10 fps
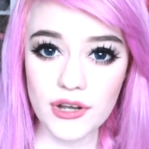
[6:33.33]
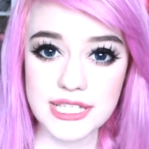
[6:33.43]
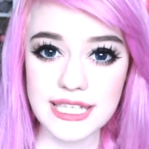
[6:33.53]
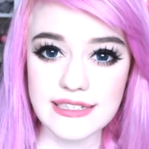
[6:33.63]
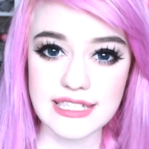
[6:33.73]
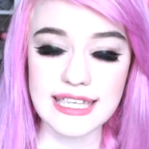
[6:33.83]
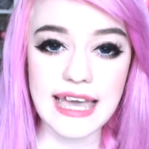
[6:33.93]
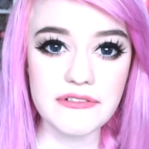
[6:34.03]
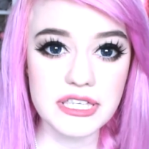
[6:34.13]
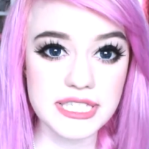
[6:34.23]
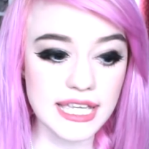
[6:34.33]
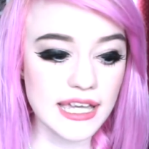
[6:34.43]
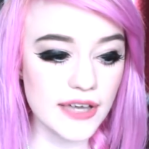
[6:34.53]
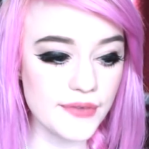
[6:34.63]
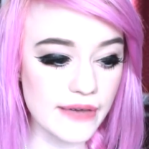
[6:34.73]
Honestly, the scariest
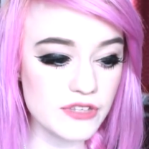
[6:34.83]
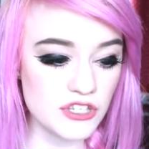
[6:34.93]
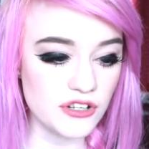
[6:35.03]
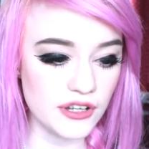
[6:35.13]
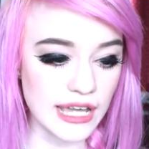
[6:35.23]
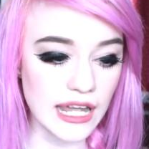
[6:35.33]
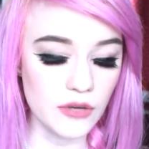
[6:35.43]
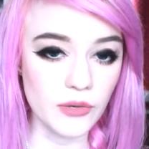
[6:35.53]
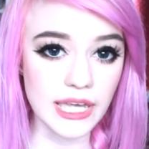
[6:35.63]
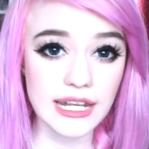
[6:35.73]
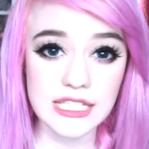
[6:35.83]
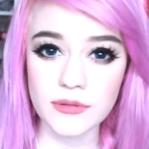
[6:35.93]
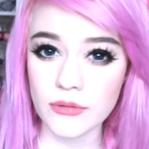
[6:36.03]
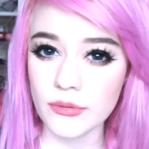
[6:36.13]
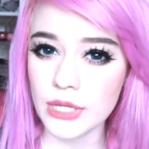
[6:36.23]
thing I've ever done on Halloween is
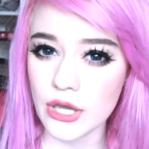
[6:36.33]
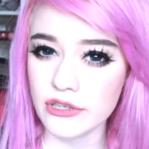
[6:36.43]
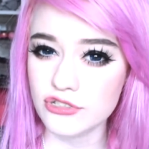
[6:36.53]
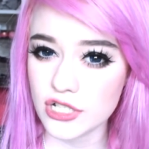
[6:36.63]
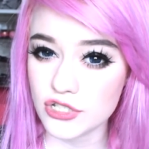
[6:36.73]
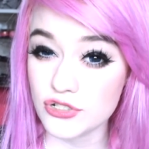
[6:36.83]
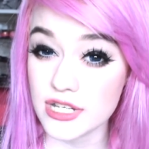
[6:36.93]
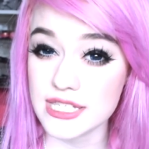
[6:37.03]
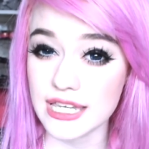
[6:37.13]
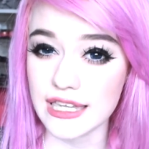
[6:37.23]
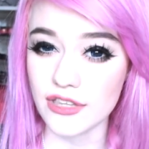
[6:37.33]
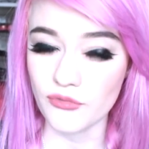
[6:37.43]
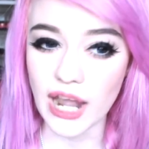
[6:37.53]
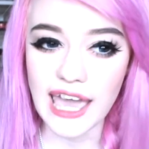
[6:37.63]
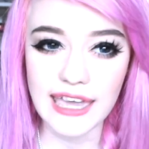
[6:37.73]
probably going trick-or-treating in the
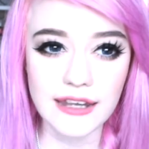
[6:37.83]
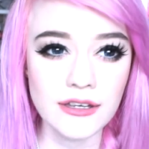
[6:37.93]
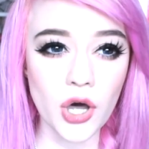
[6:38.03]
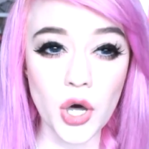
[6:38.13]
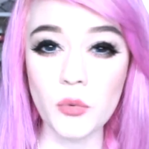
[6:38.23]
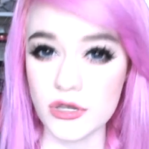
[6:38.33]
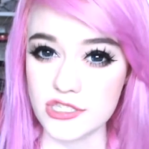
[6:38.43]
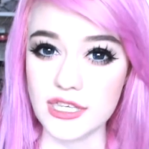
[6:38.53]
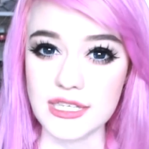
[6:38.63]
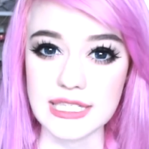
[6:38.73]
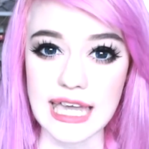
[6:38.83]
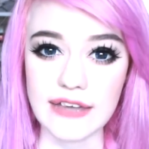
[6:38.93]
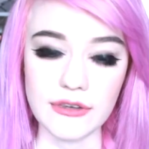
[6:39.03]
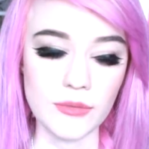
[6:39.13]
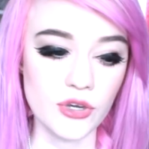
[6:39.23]
rain or watching a
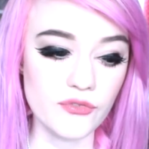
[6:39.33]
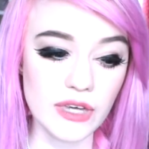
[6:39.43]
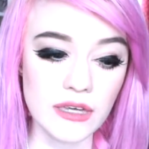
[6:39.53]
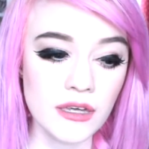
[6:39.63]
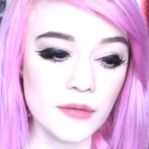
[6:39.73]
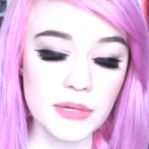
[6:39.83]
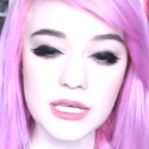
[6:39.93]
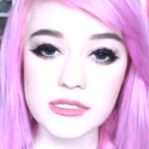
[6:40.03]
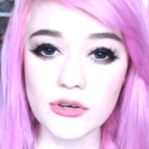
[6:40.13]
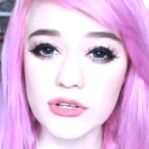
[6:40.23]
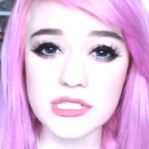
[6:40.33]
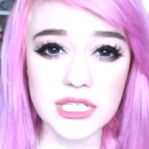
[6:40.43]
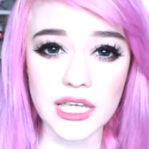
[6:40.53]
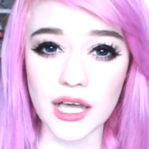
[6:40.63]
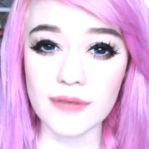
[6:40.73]
scary movie. Because
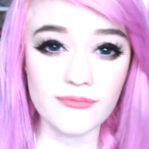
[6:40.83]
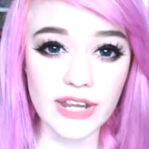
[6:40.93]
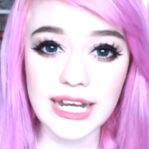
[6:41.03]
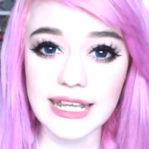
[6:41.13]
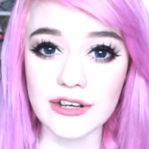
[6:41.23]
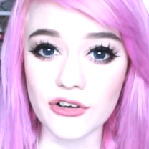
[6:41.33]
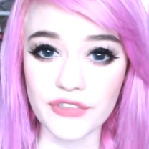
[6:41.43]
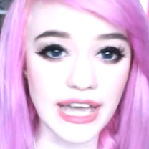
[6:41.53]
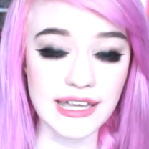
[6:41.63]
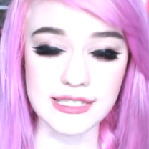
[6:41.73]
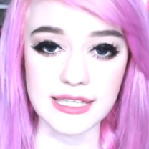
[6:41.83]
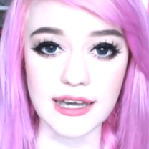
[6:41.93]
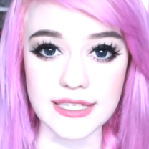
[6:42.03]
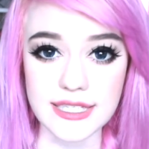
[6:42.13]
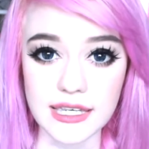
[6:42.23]
honestly, I'm really not that
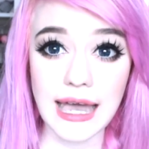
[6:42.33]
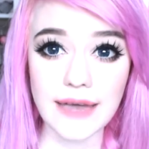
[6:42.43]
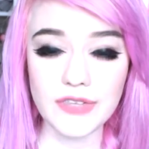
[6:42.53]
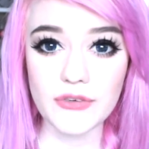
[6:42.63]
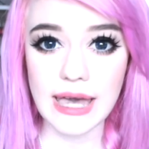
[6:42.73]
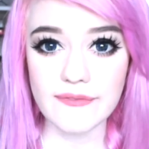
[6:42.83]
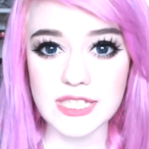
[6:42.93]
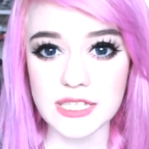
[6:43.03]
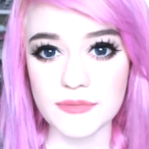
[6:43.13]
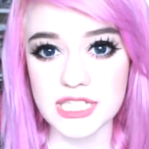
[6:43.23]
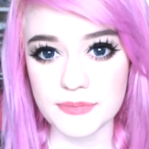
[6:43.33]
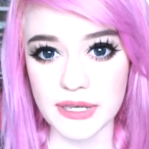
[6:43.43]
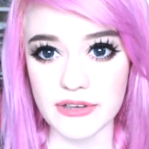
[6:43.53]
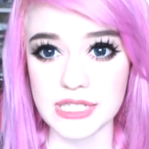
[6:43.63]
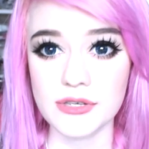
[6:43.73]
exciting. Have you ever summoned
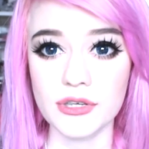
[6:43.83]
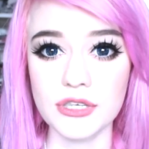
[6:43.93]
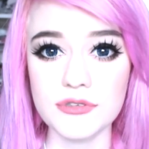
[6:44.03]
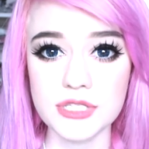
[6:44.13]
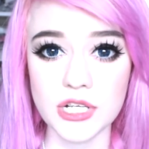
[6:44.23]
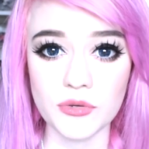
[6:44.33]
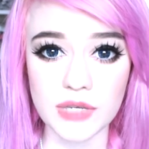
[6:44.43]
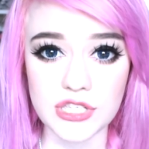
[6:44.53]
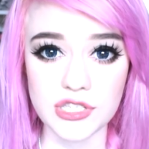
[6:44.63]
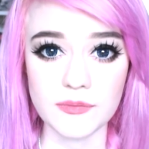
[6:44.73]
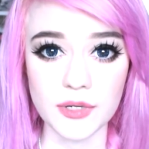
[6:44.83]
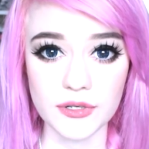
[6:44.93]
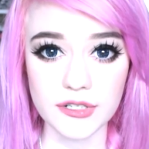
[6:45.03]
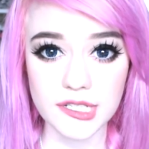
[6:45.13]
spirits or used an Ouija board?